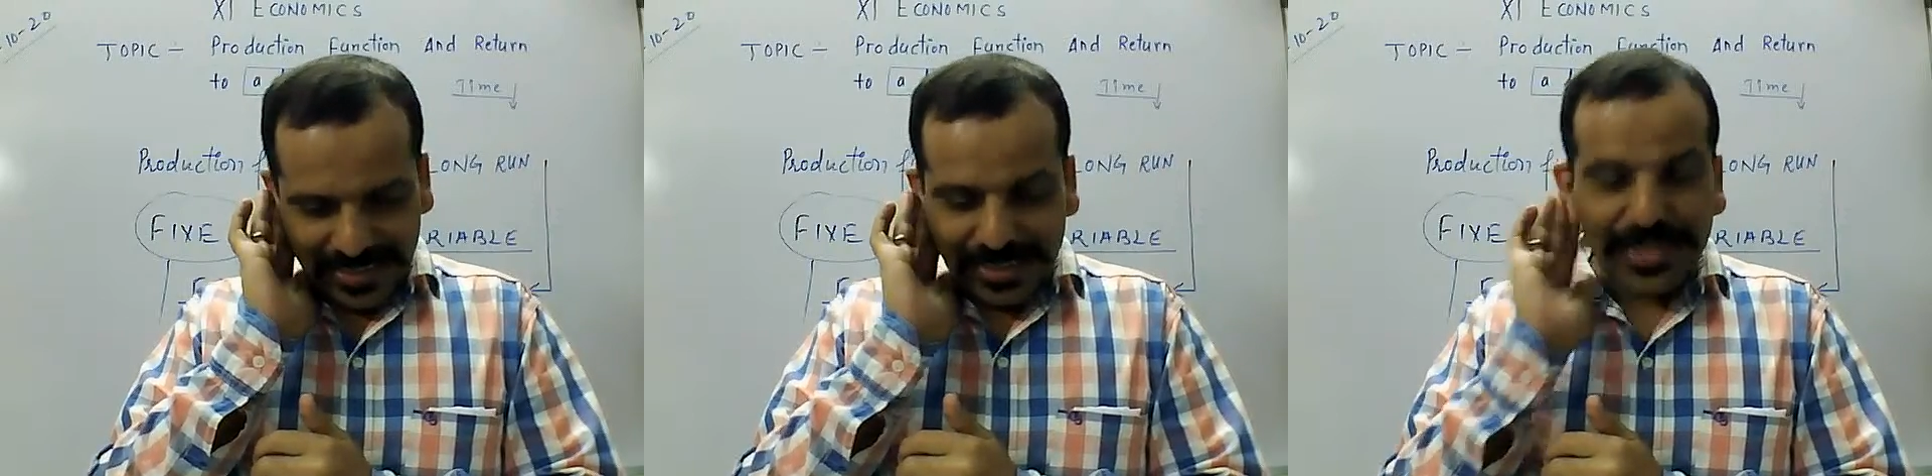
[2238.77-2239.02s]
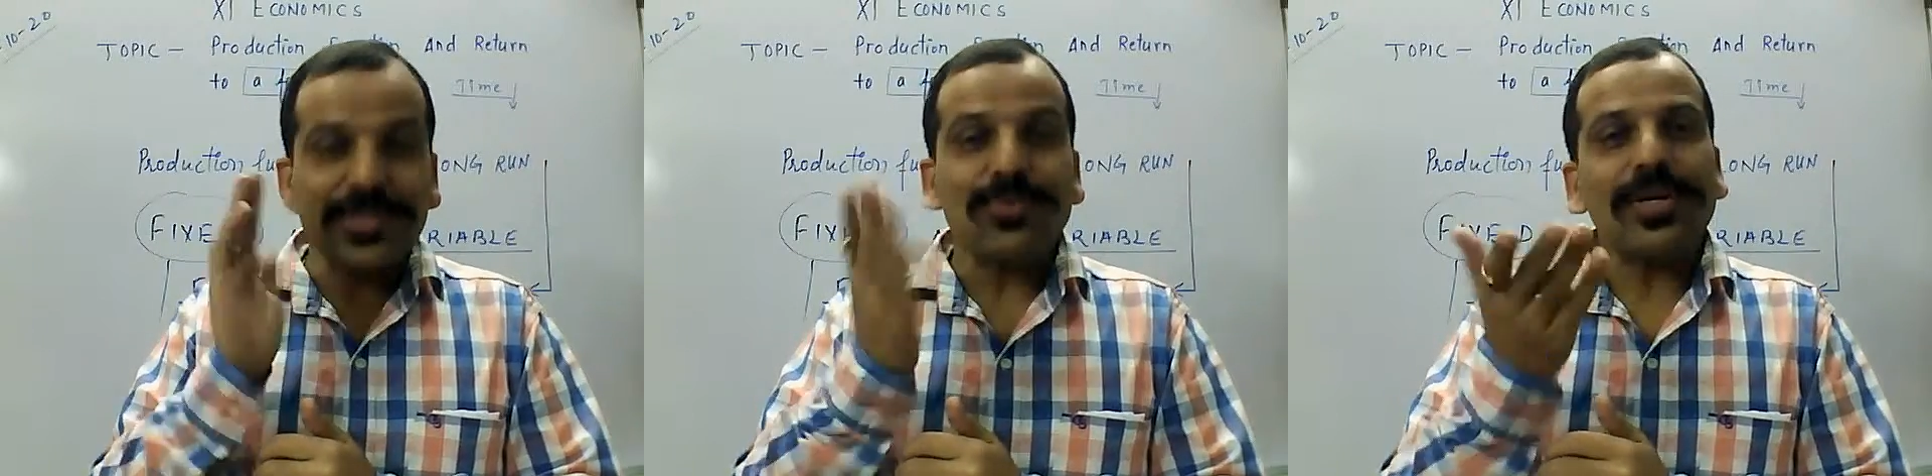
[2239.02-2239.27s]

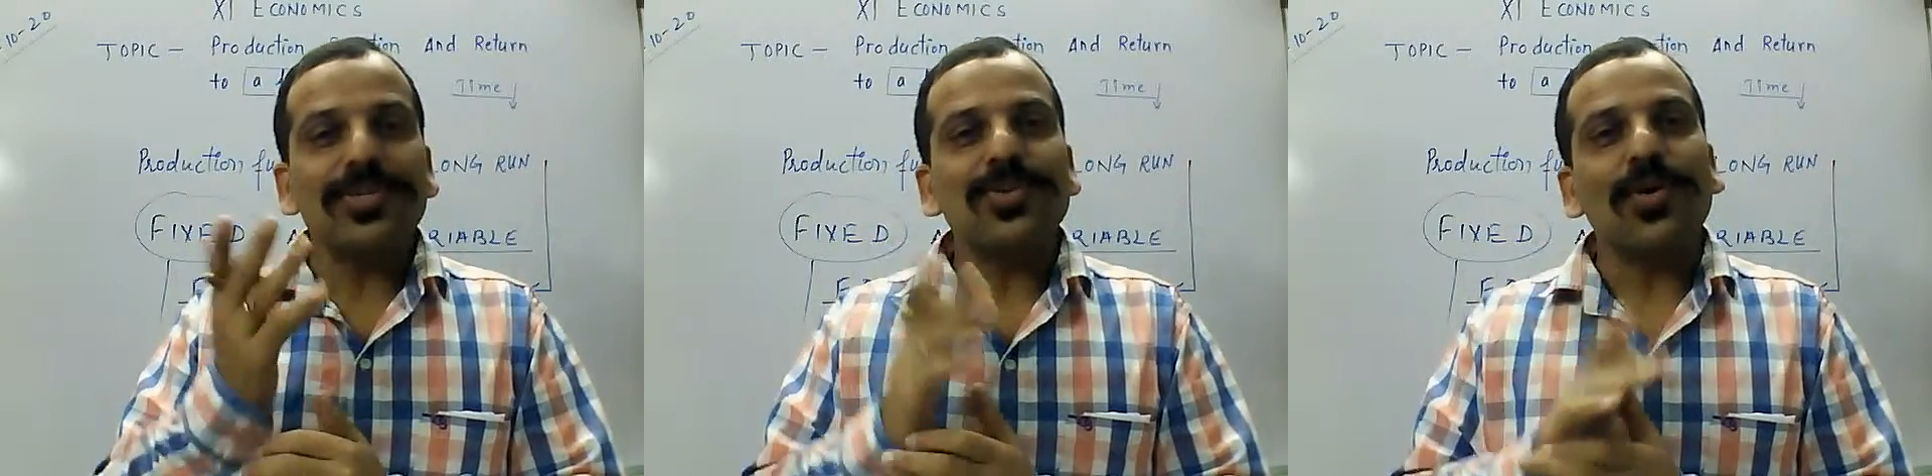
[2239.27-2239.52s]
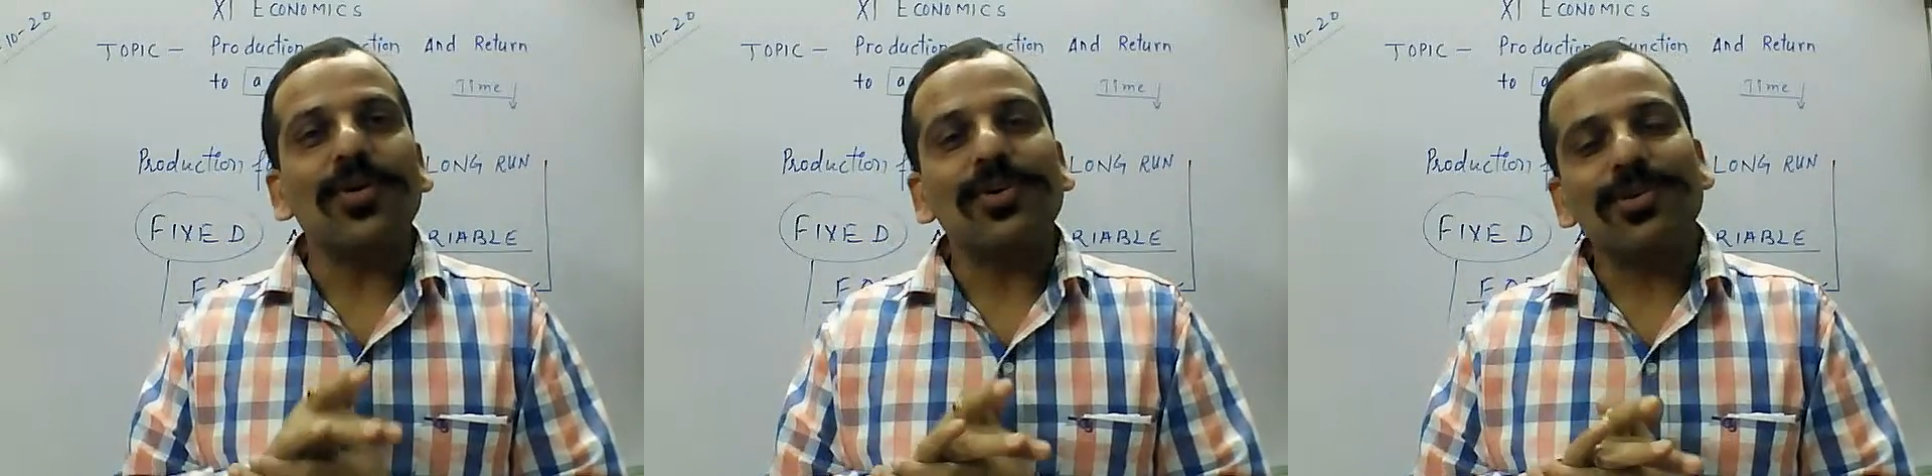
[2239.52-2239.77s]
this is one
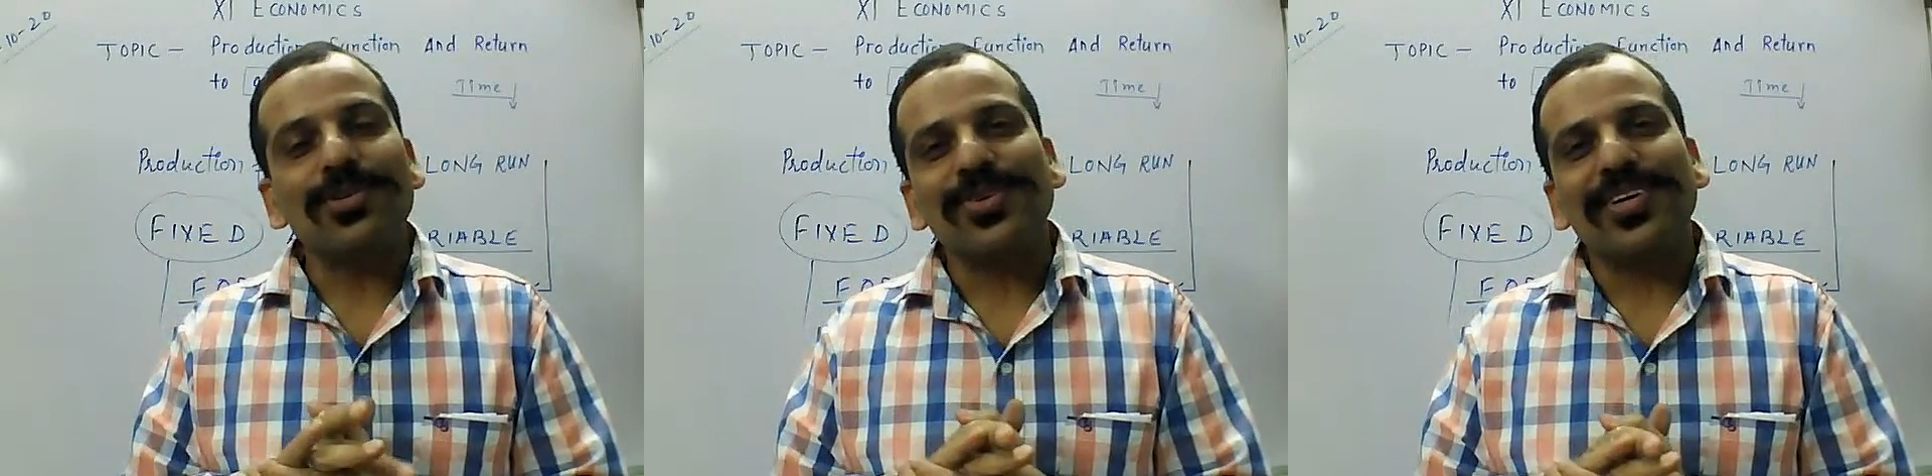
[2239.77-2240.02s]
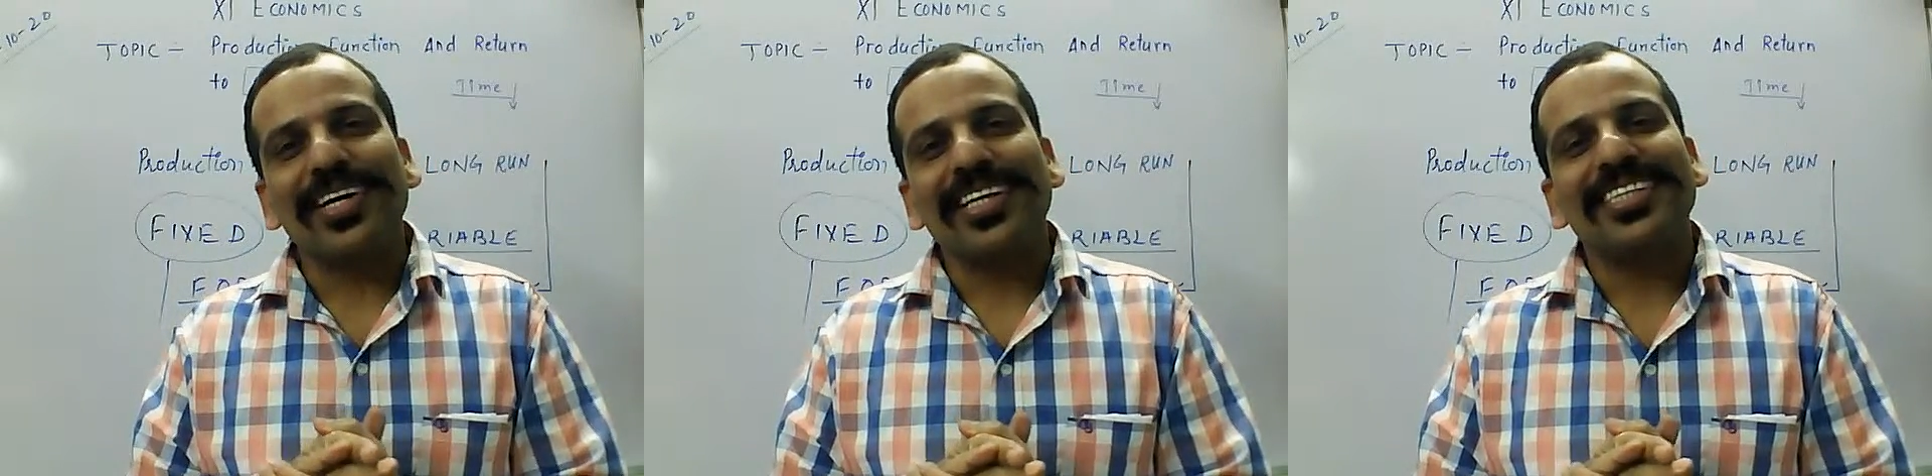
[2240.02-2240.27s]
song also.
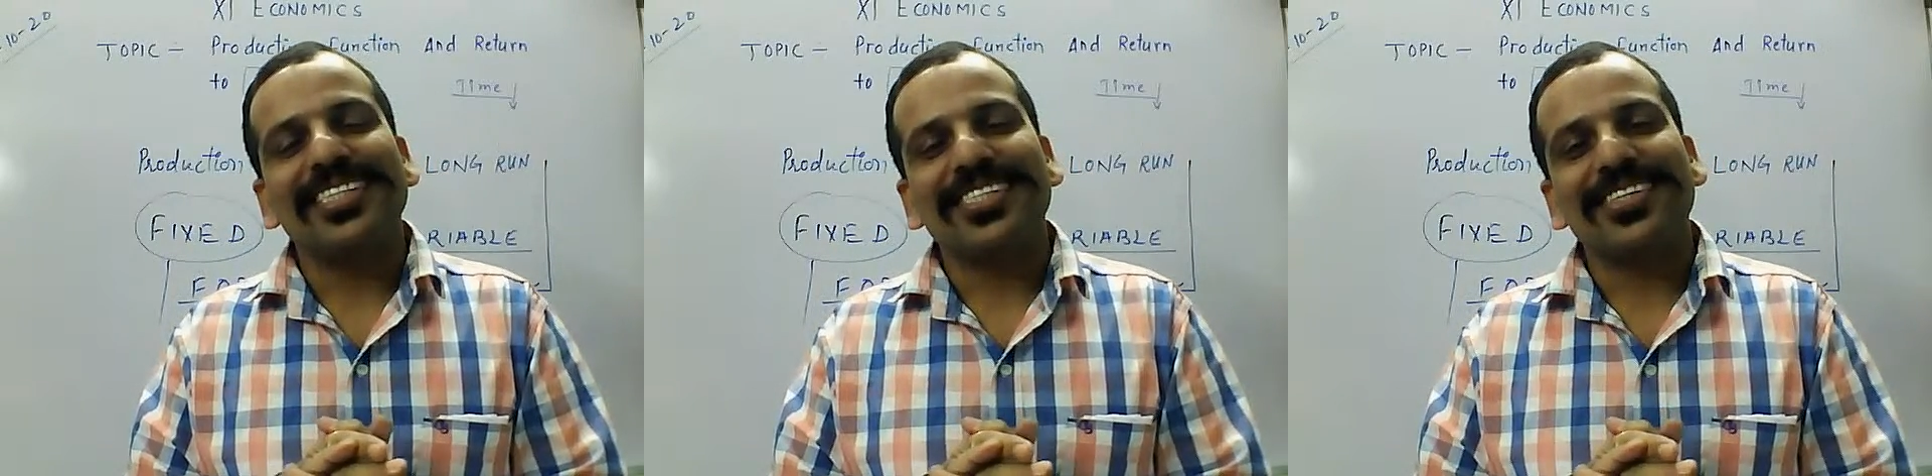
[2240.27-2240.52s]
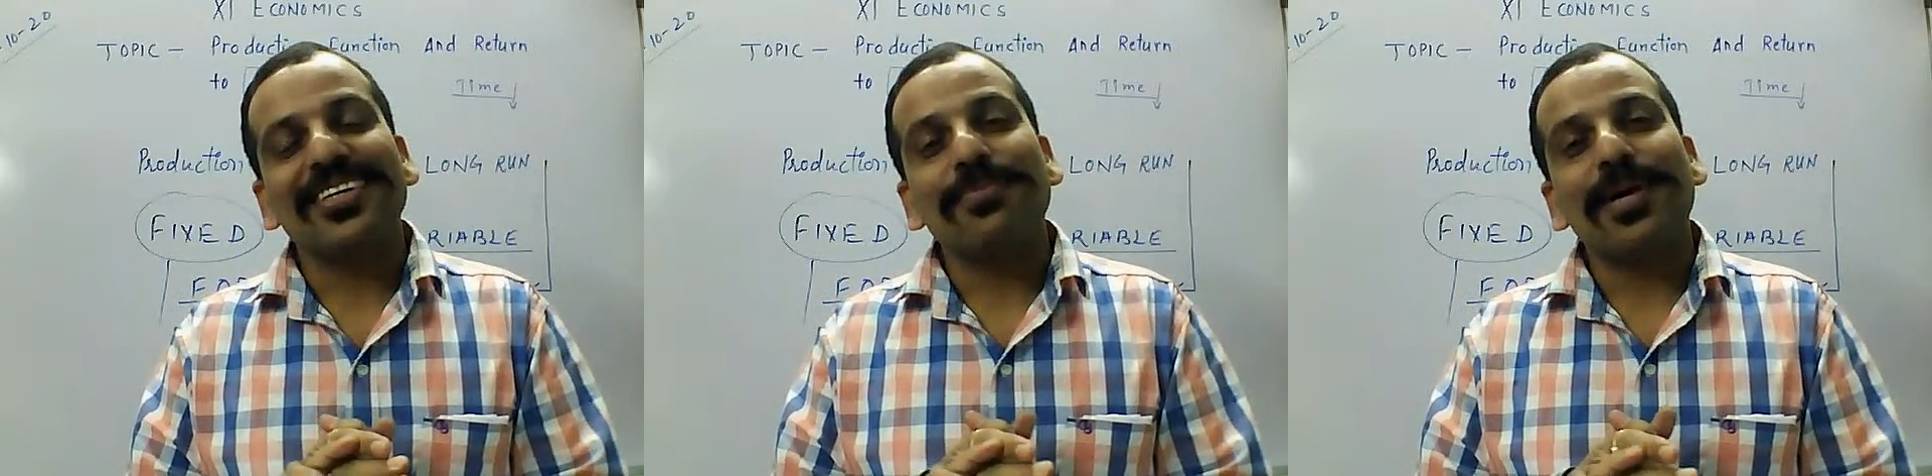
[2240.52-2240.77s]
I have
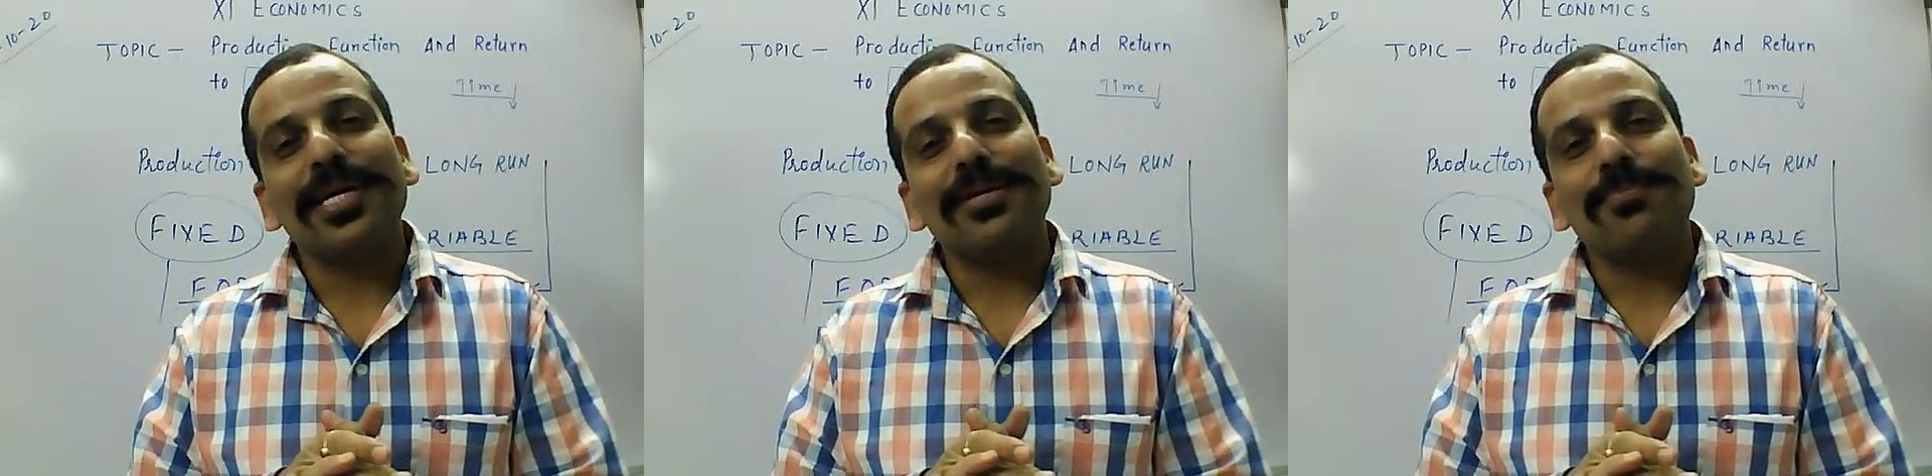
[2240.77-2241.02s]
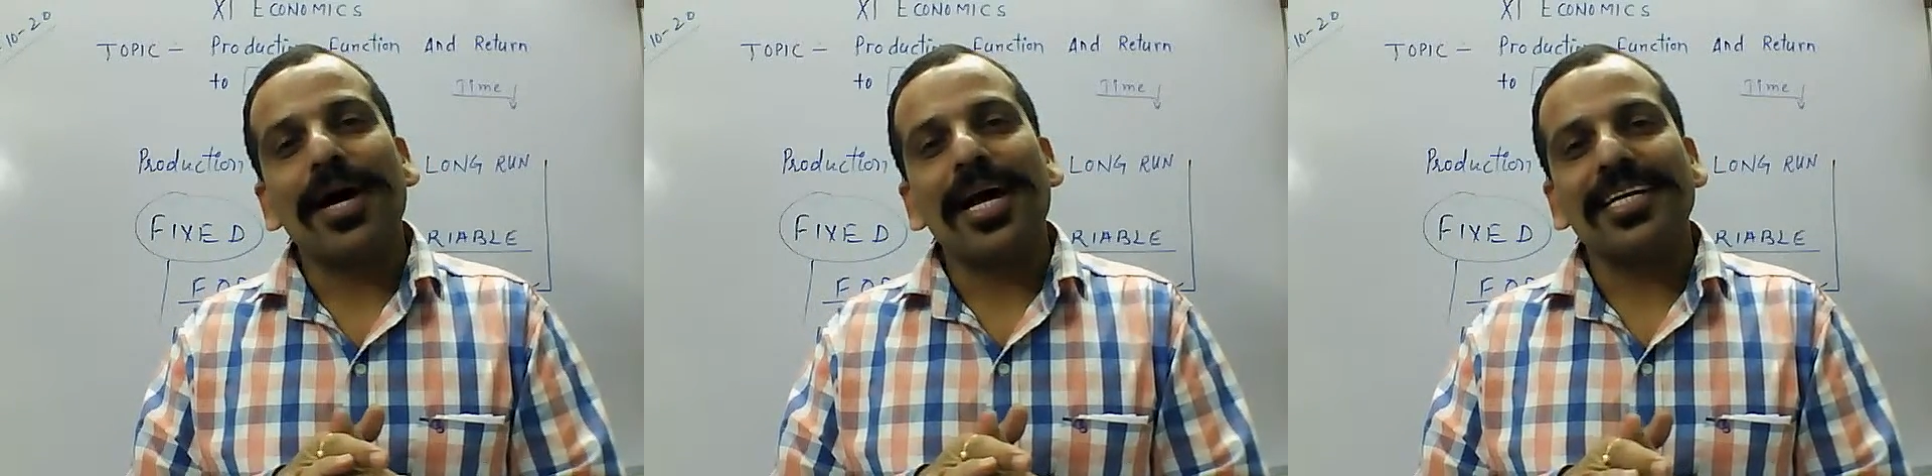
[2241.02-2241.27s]
struck my
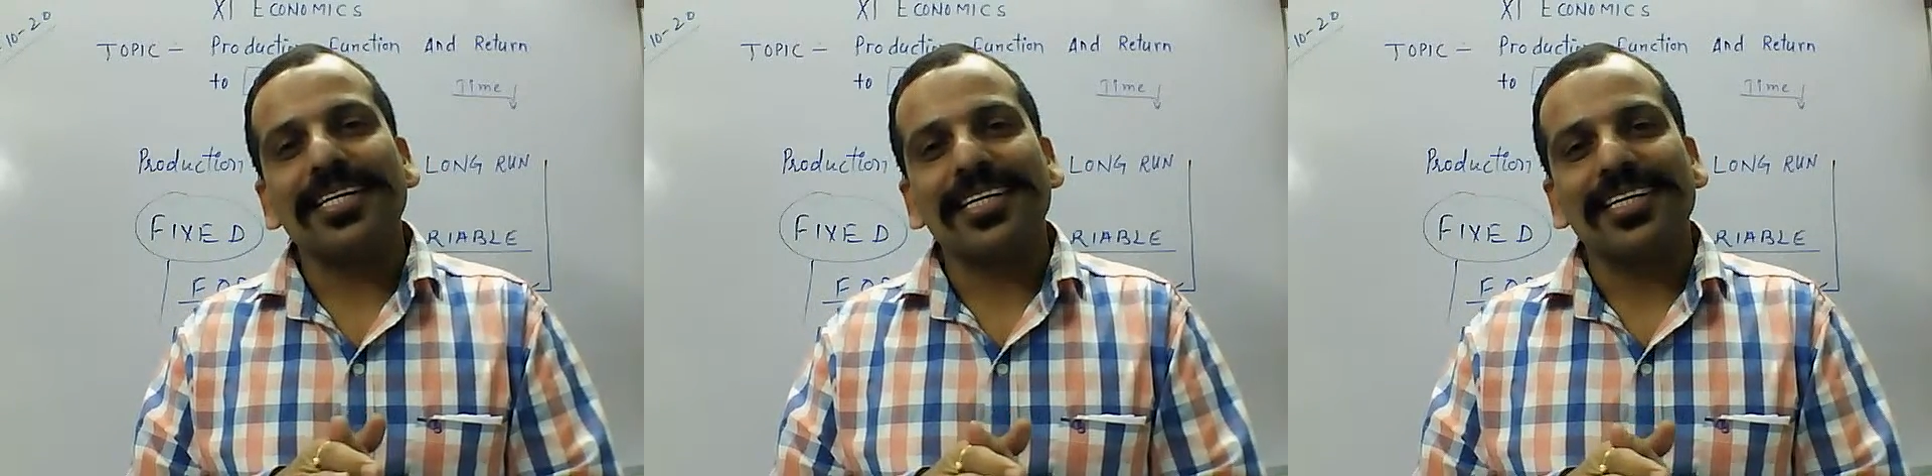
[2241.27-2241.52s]
mind.